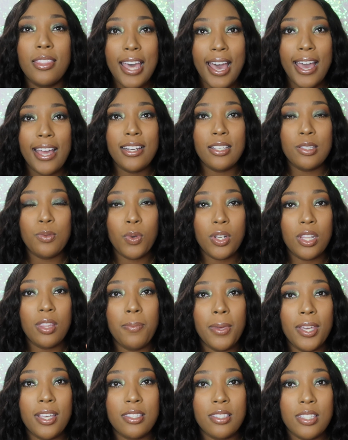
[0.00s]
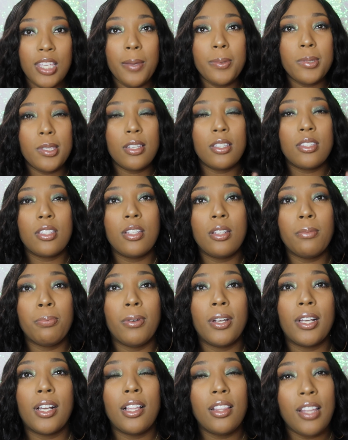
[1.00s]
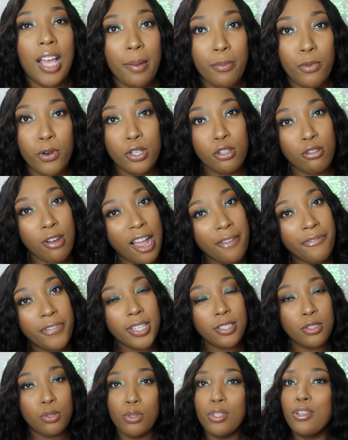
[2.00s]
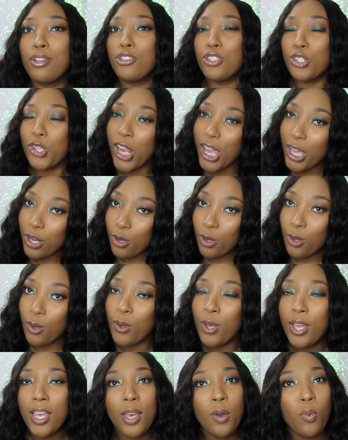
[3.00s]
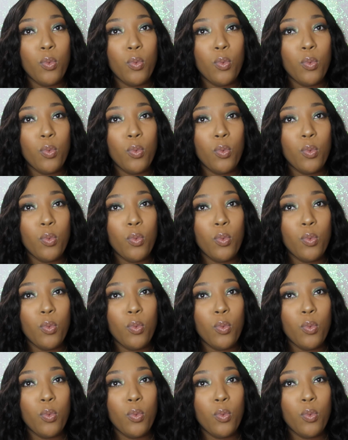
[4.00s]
That is one of the biggest tips, and it's going to bring a lot more traffic to your channel,